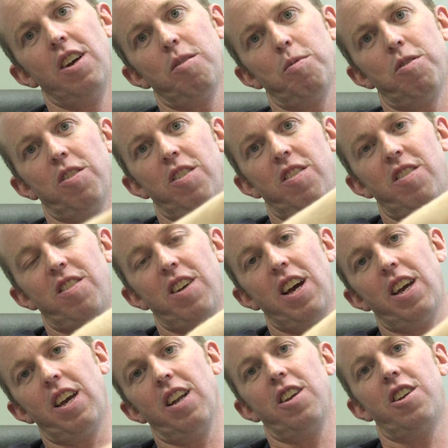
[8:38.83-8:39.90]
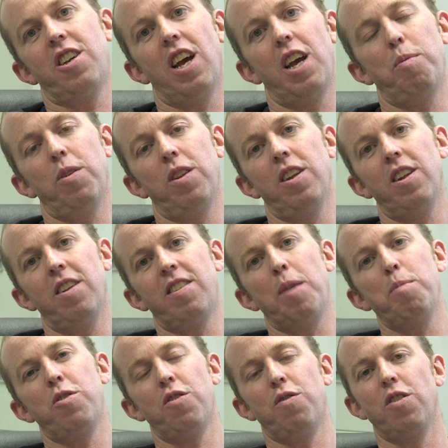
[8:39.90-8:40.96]
some sort of circular shape within the
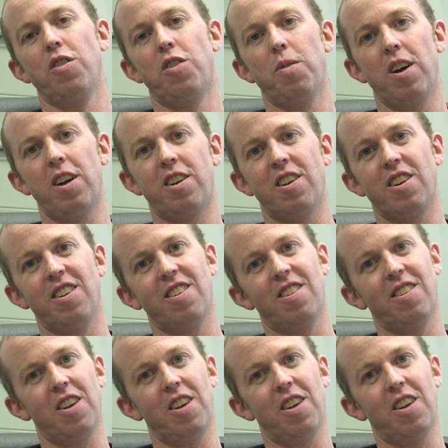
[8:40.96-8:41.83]
temperature fluctuations.